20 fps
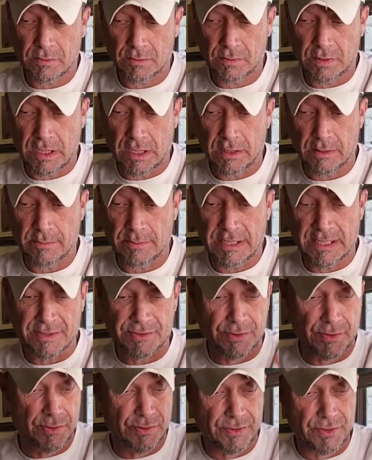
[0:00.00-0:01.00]
Okay,
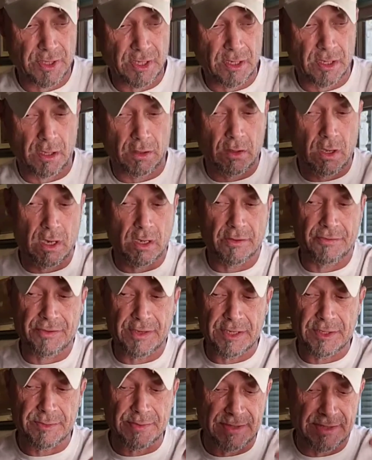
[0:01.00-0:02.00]
because there's a lot of
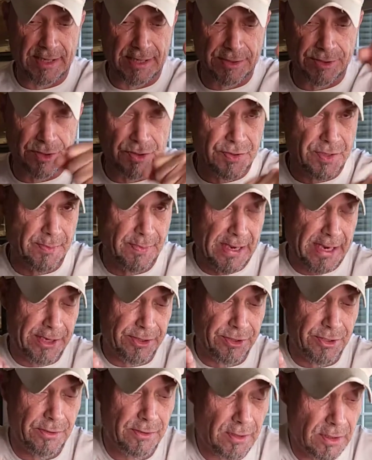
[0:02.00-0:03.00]
things besides just the
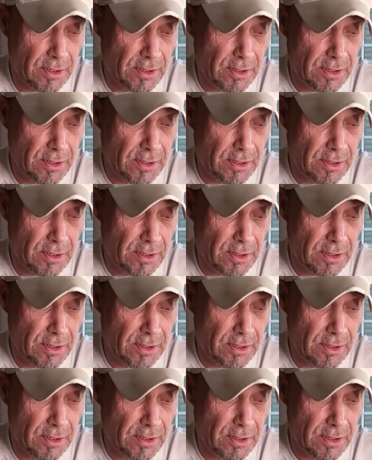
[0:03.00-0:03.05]
passion,